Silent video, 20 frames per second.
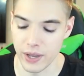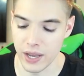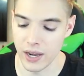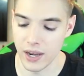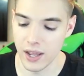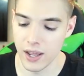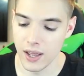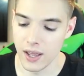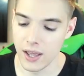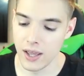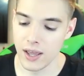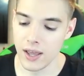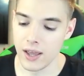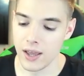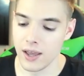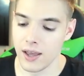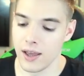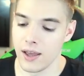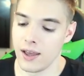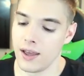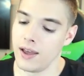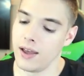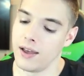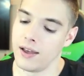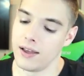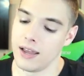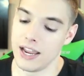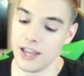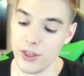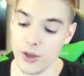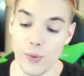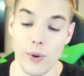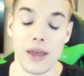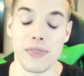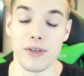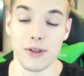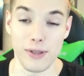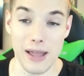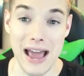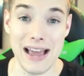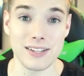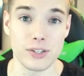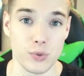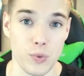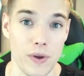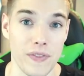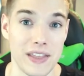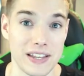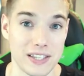but either way, the last one